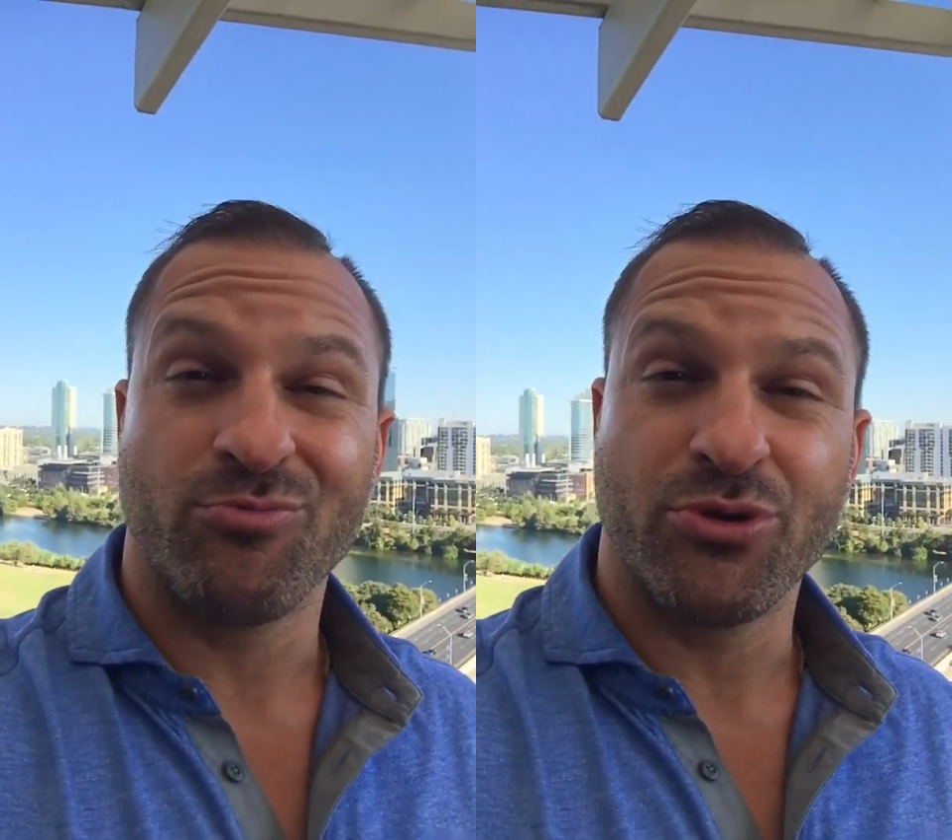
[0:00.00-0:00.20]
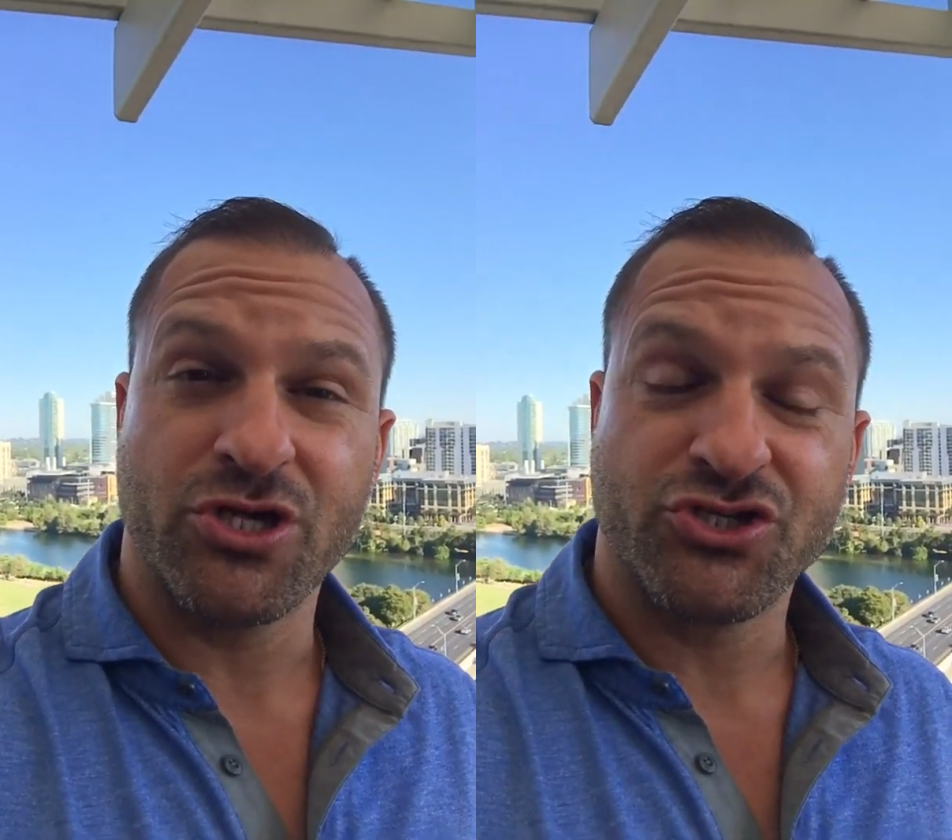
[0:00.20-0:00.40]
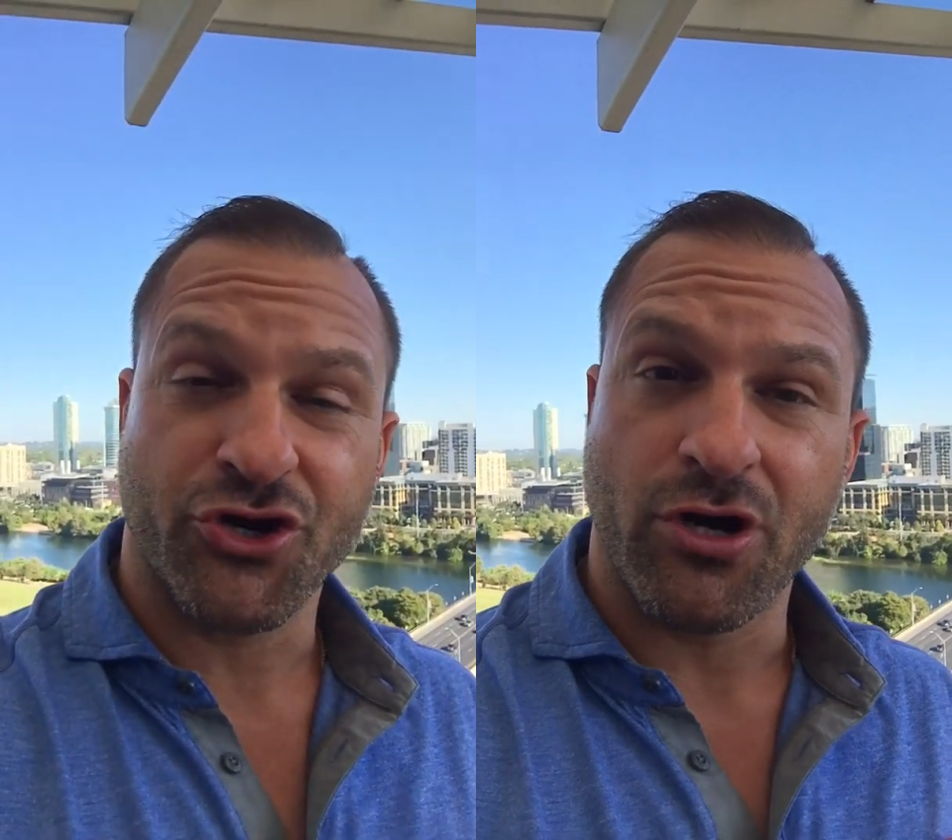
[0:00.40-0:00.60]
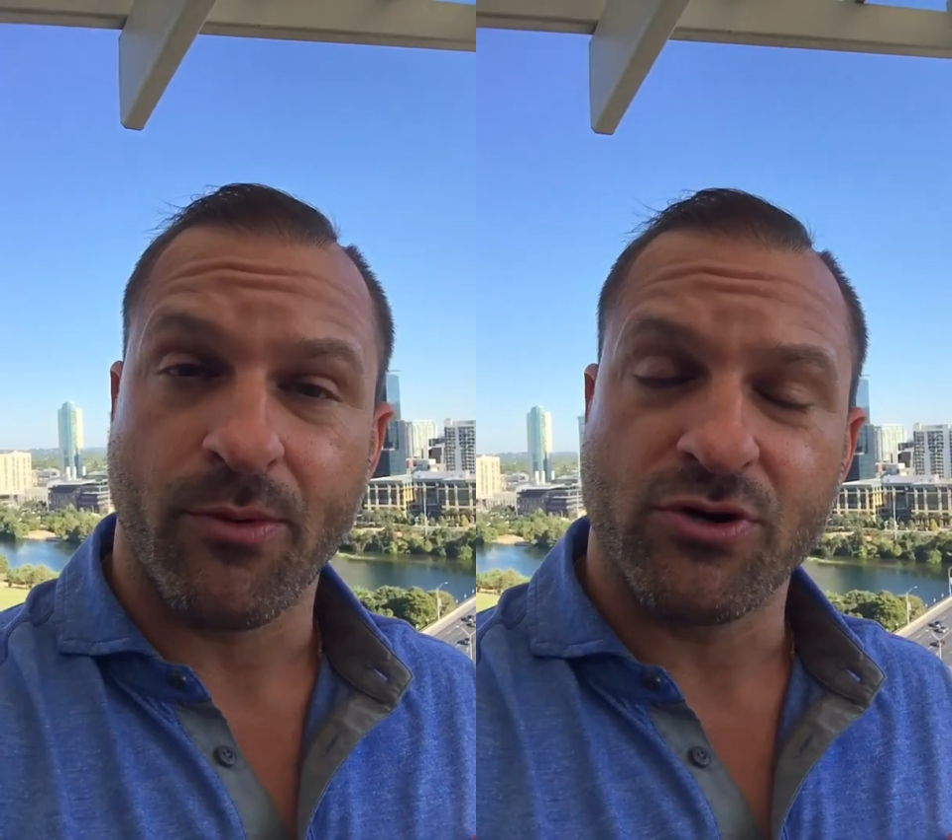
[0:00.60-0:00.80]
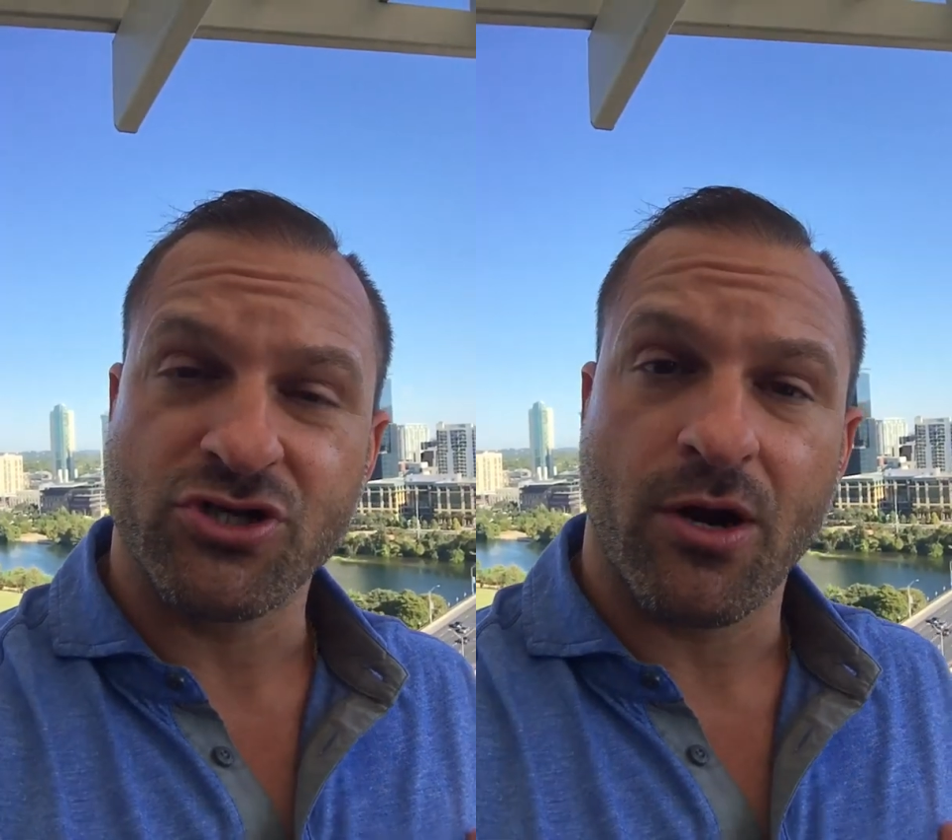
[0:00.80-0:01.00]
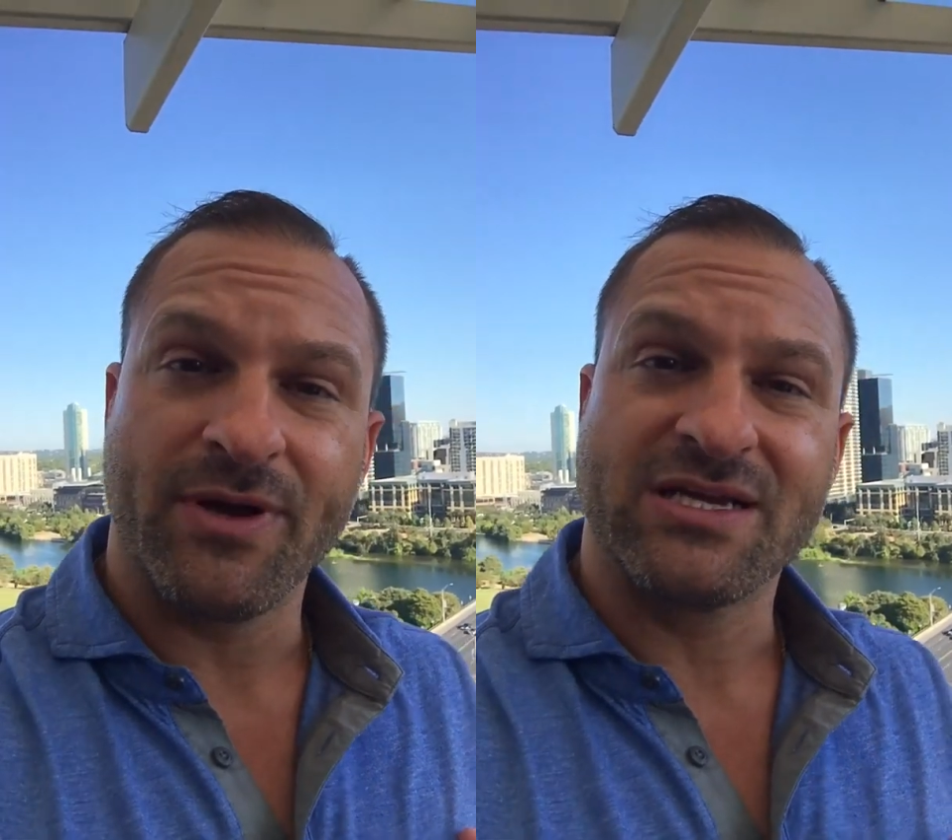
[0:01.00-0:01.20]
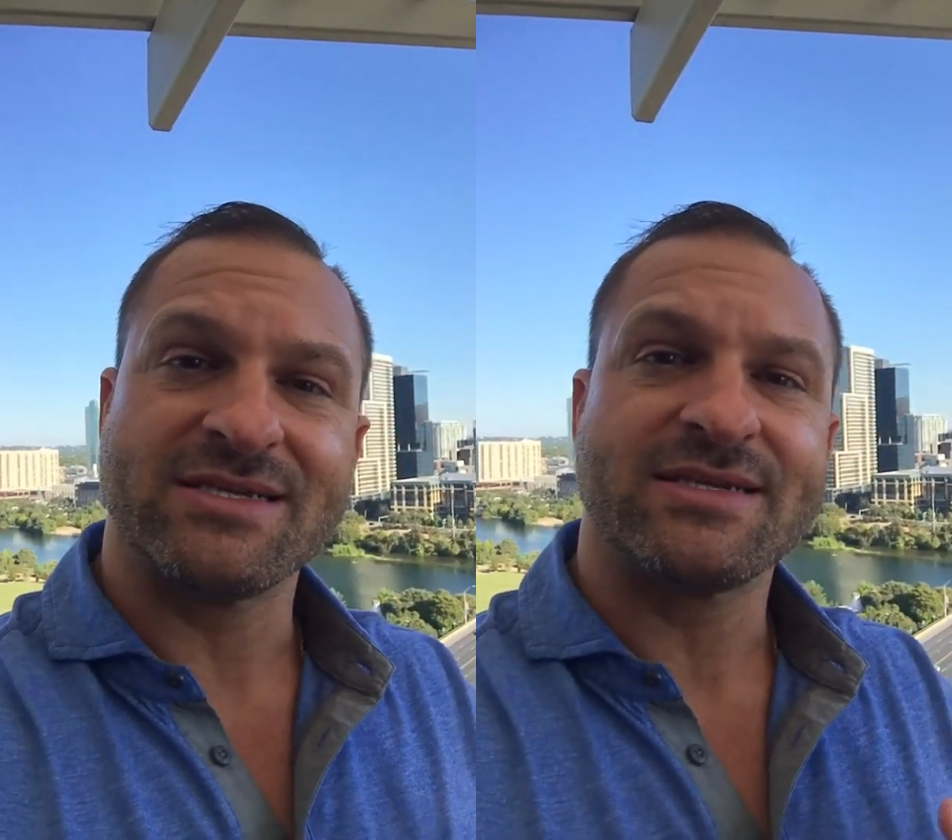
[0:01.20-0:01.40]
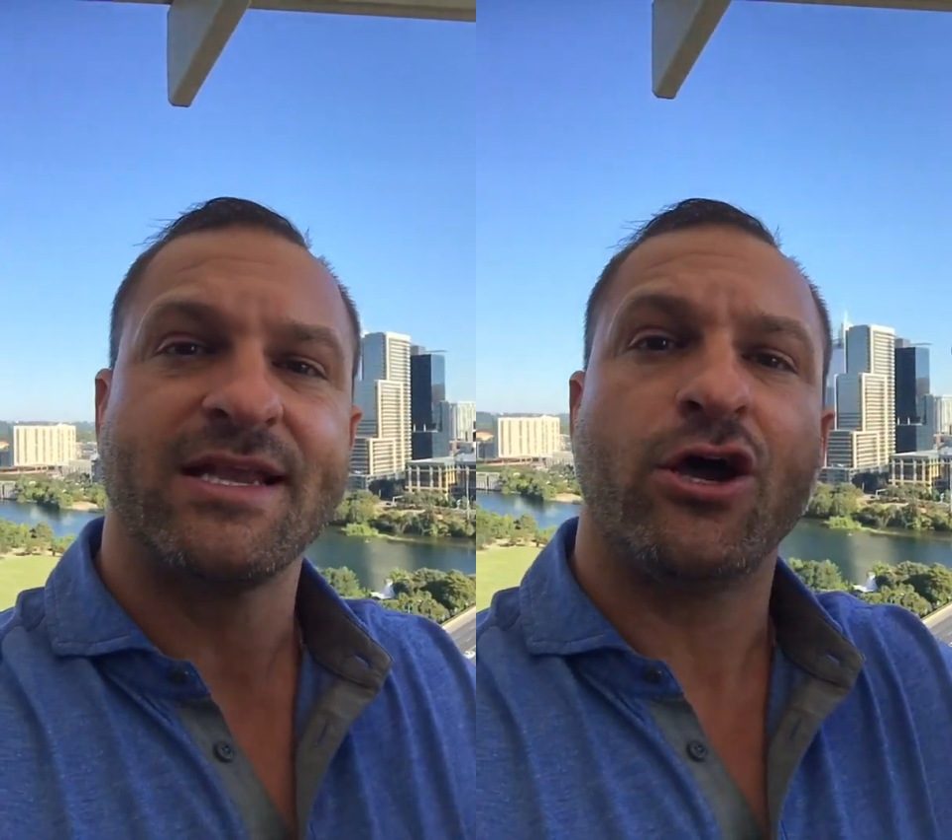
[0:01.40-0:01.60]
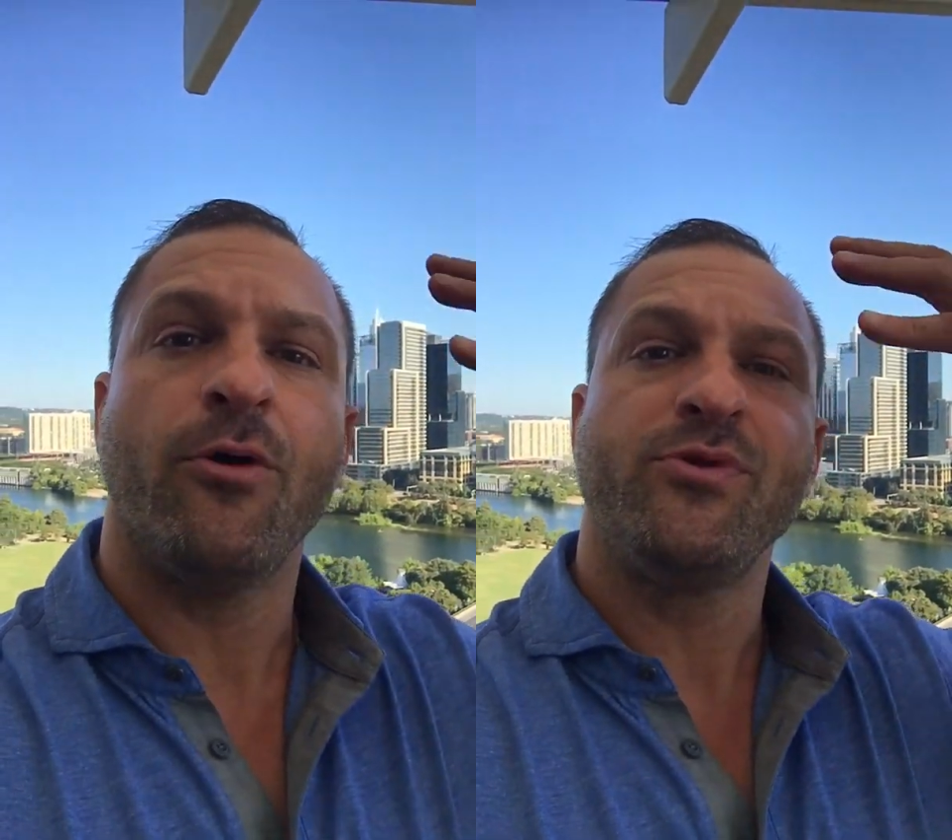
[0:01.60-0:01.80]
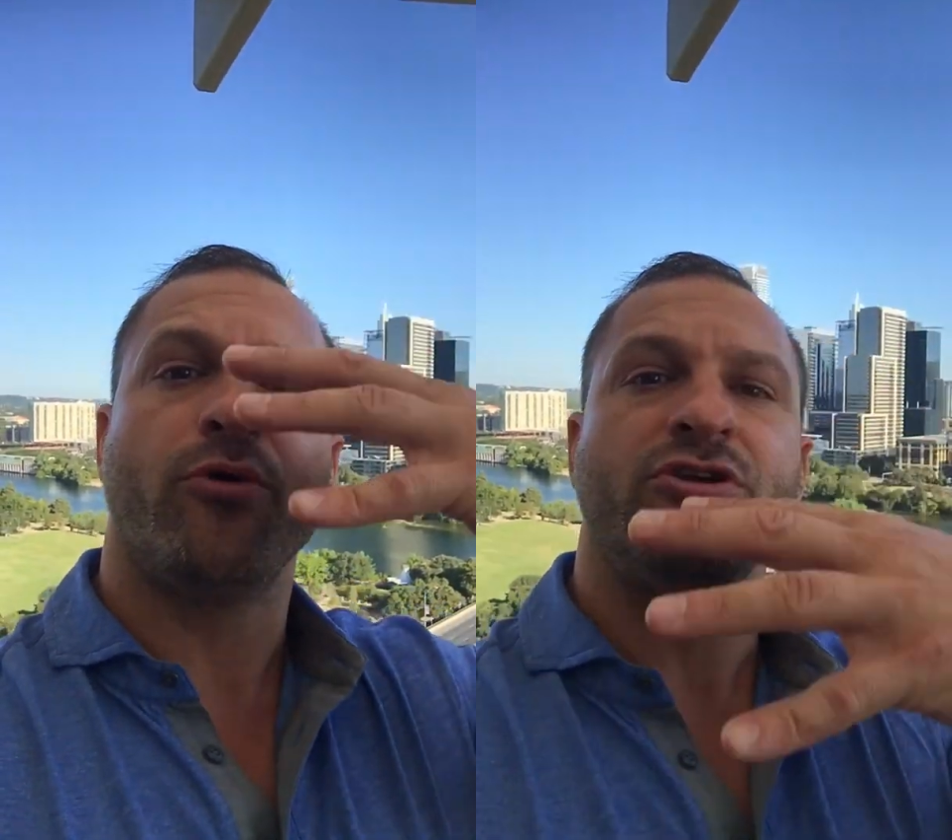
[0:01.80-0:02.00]
your blood sugar numbers are because it's gonna
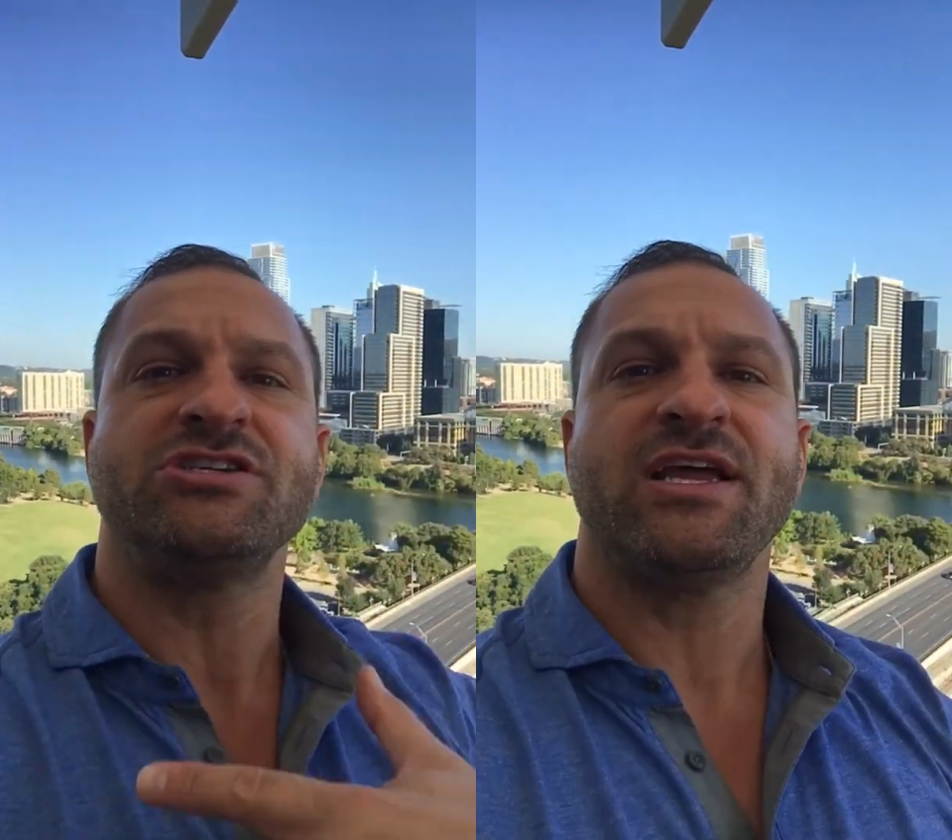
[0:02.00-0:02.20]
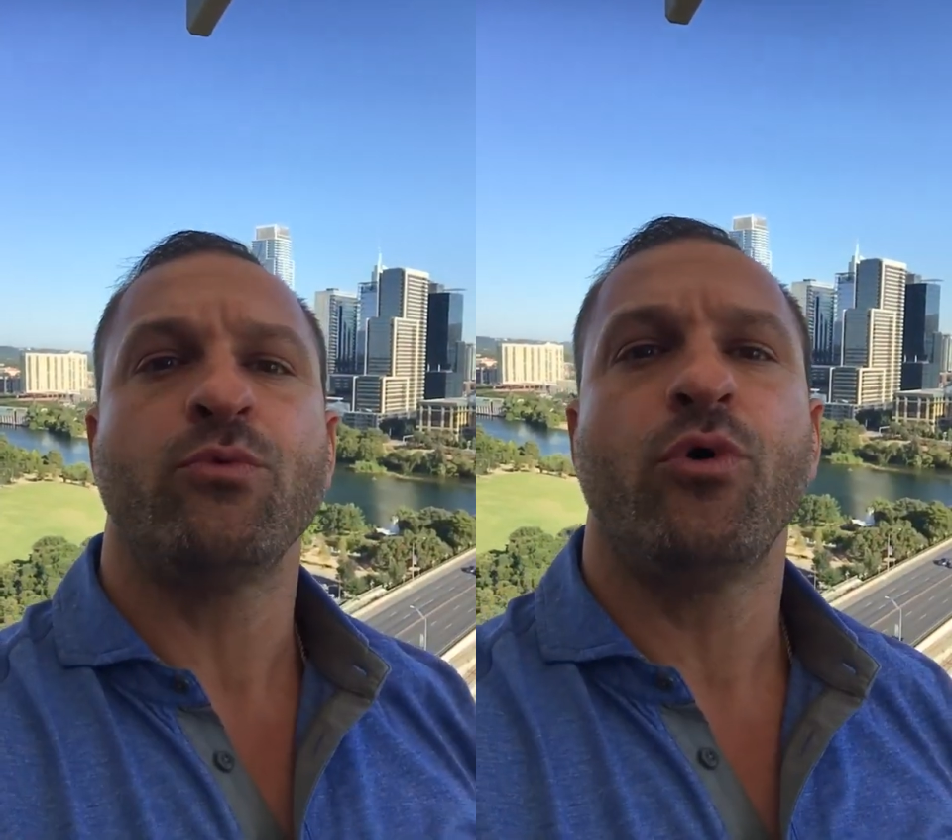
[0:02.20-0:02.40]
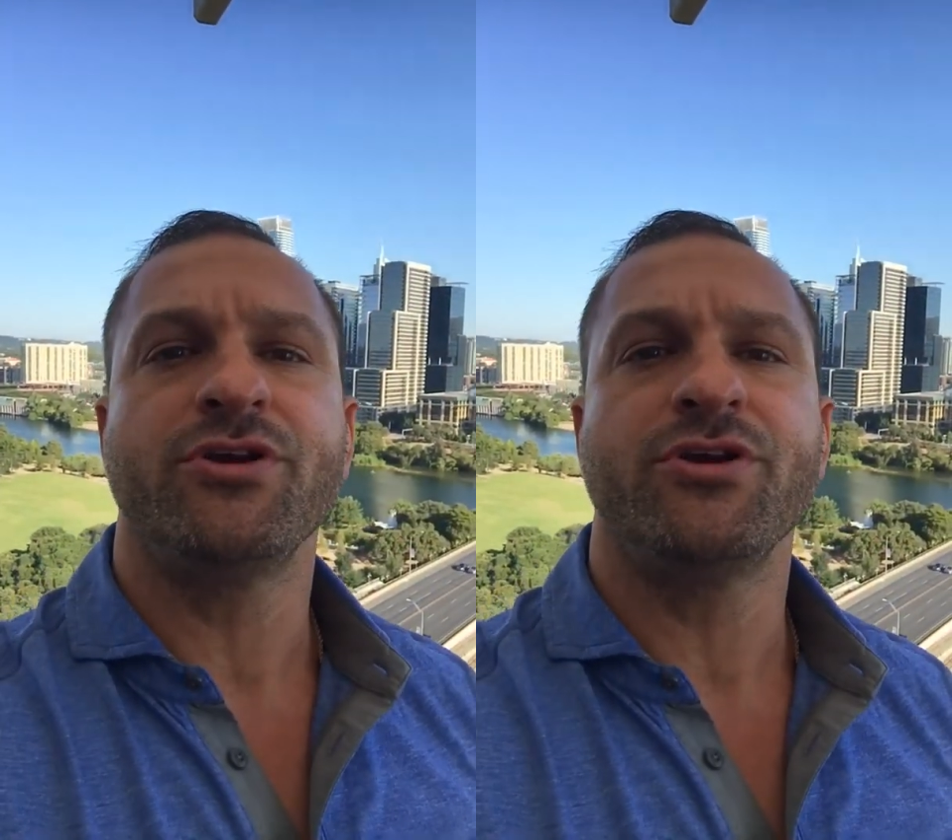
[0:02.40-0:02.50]
help you understand